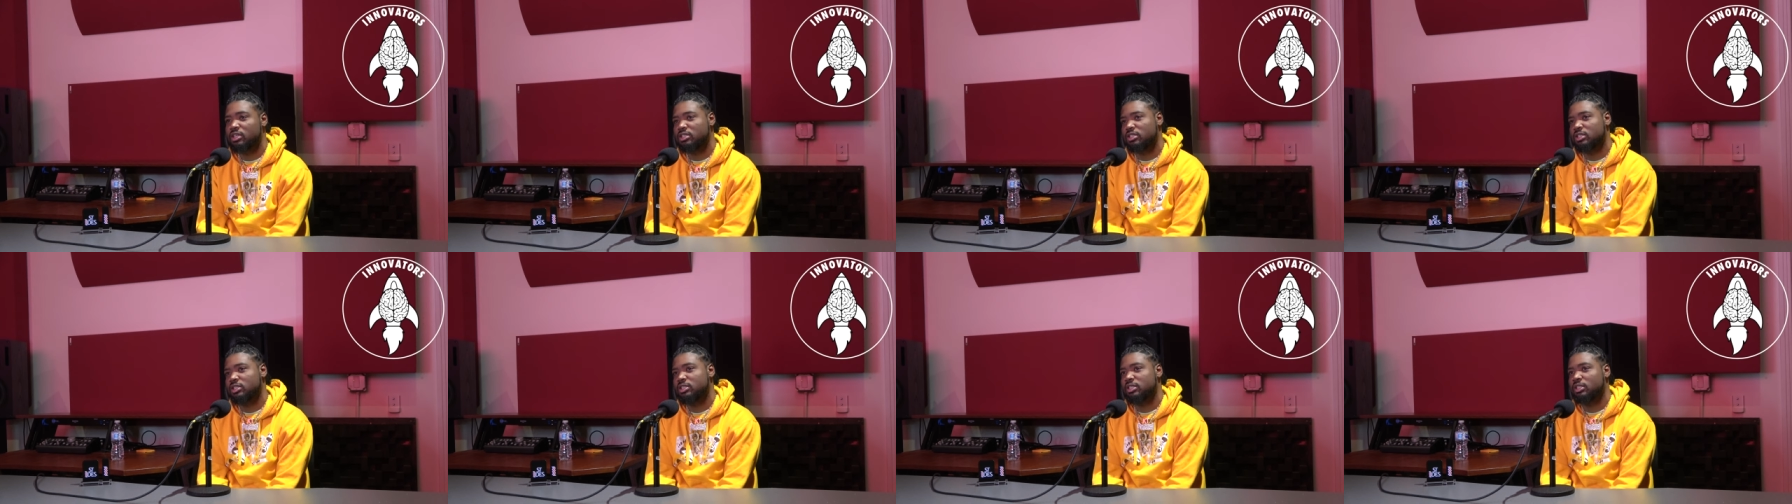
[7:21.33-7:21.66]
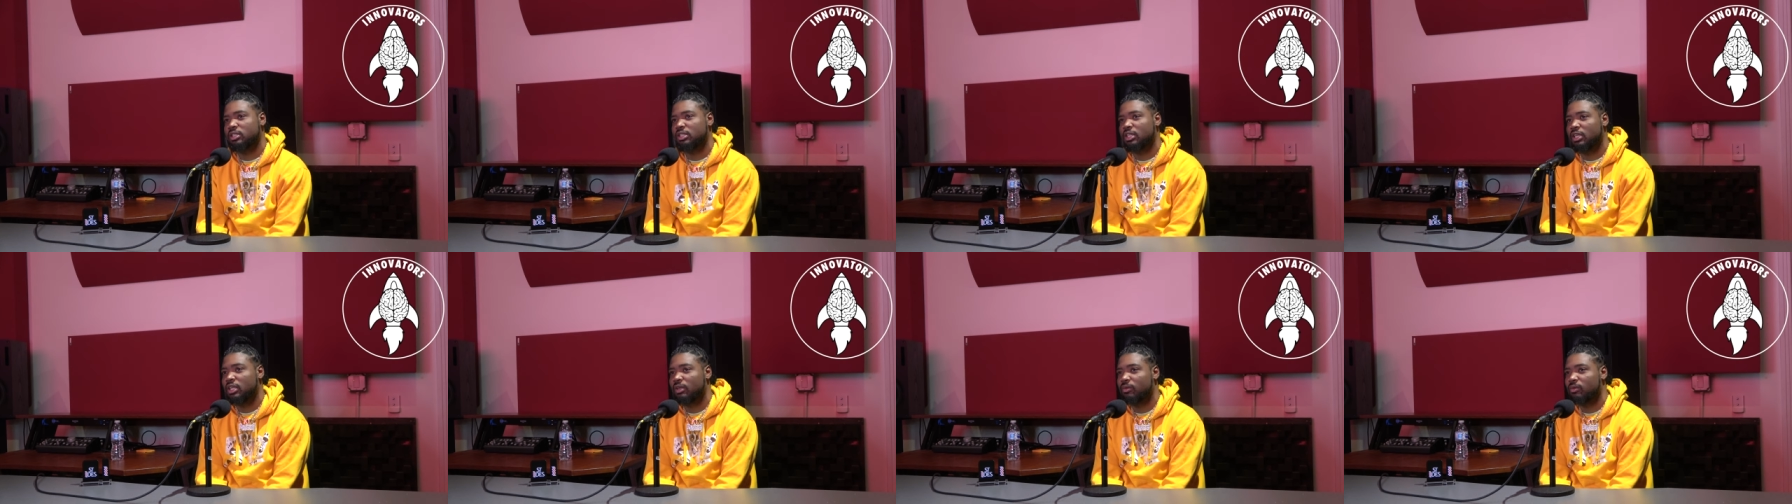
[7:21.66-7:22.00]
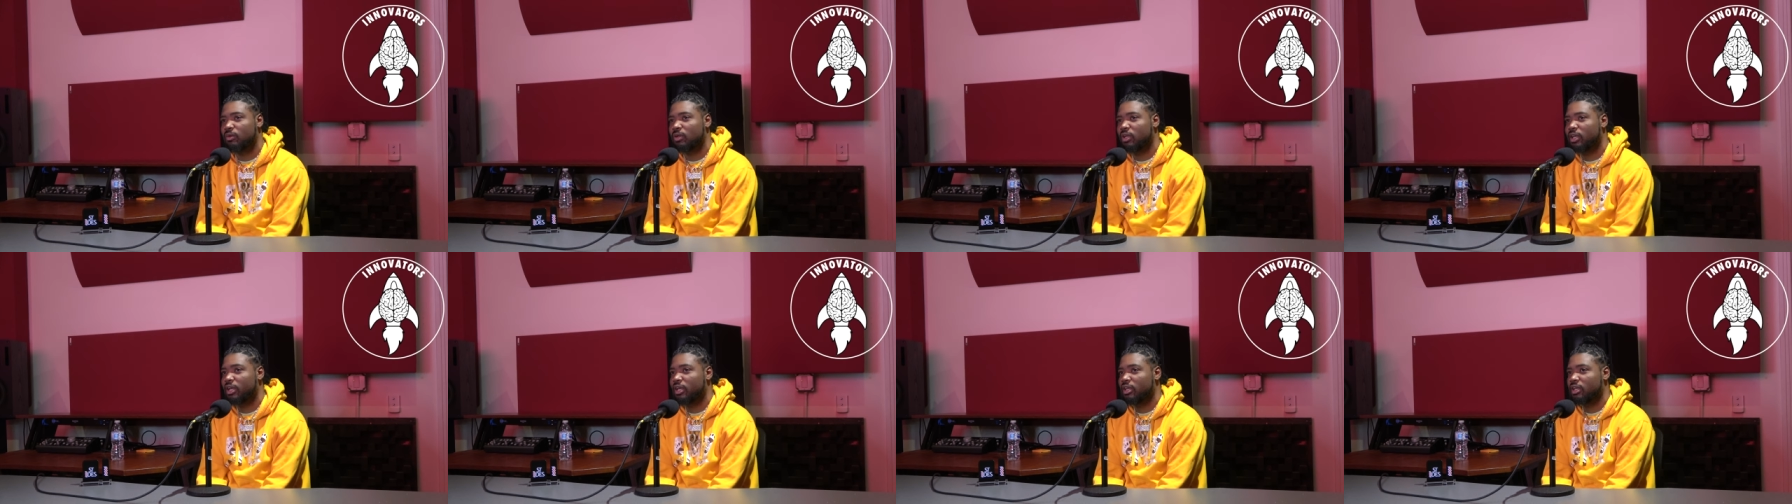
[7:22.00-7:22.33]
It's just a
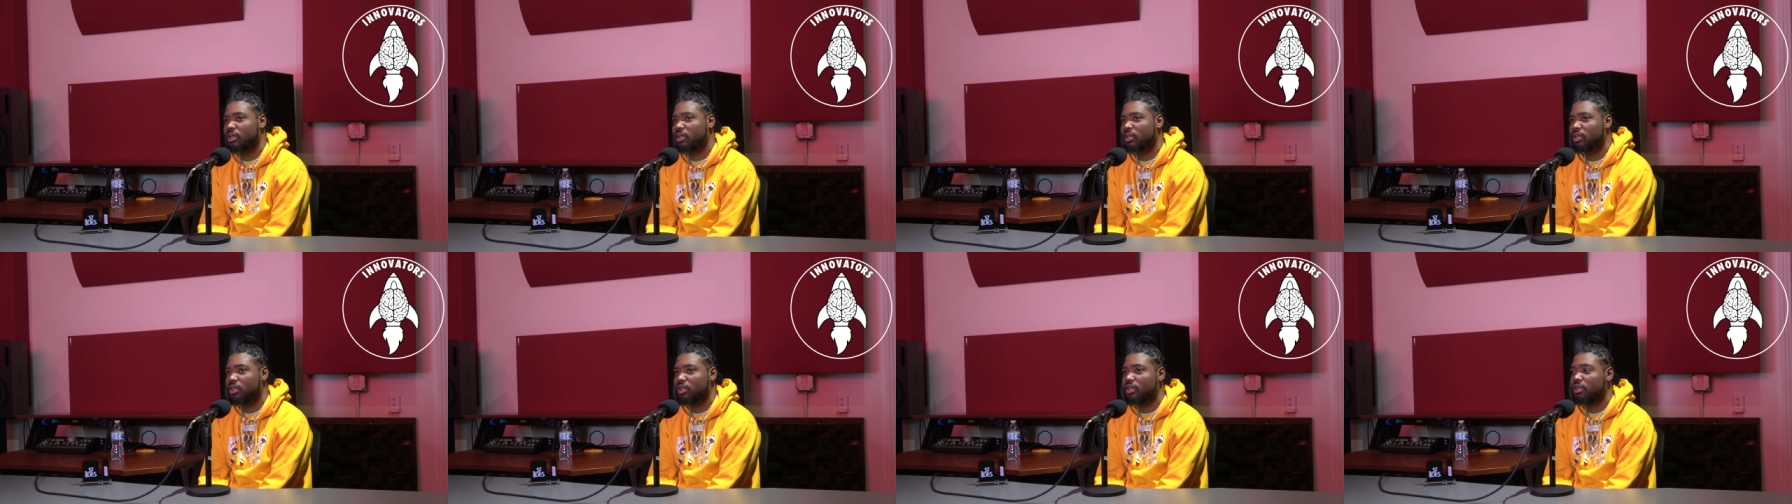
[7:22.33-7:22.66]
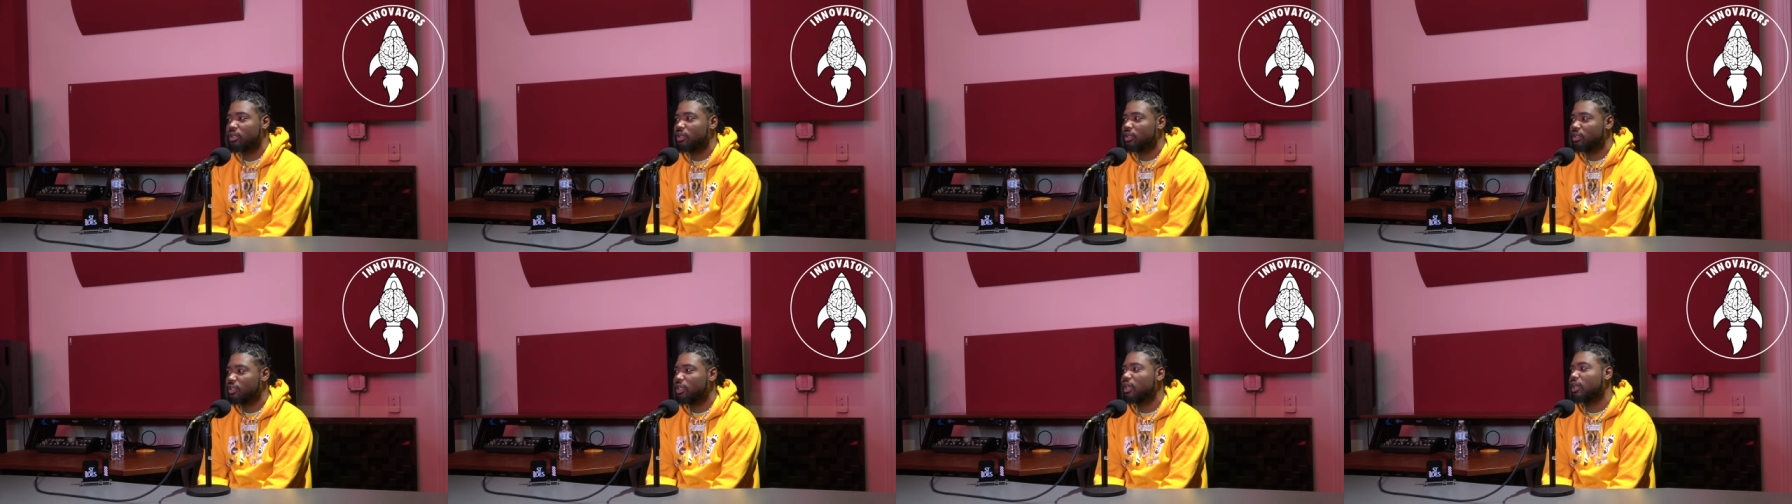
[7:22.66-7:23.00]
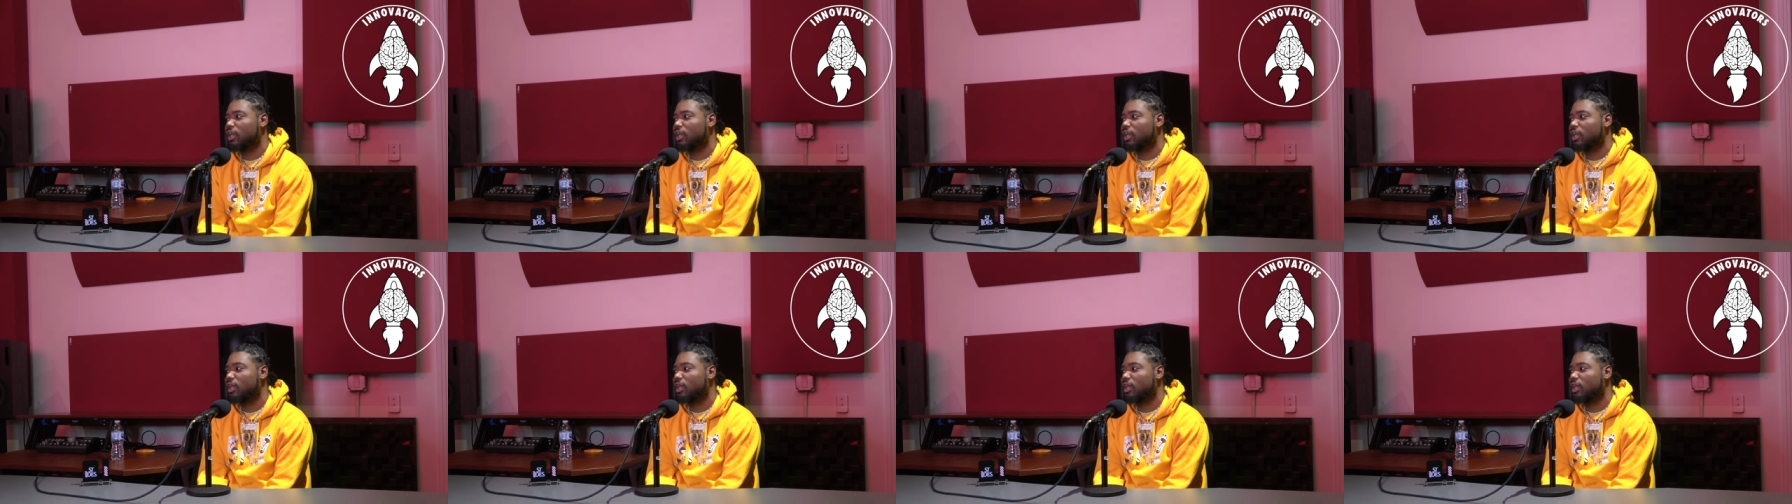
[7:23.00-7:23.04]
thing where like that's a hustle though.